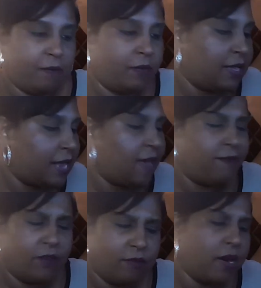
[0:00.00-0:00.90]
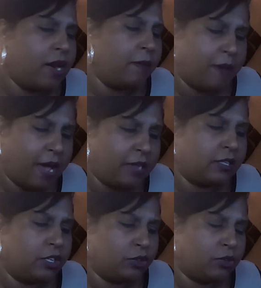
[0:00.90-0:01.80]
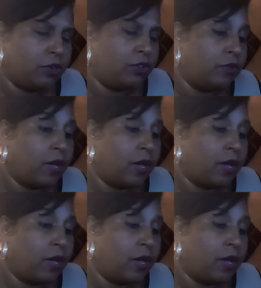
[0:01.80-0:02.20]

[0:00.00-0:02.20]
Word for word: And they feel very passionate towards you.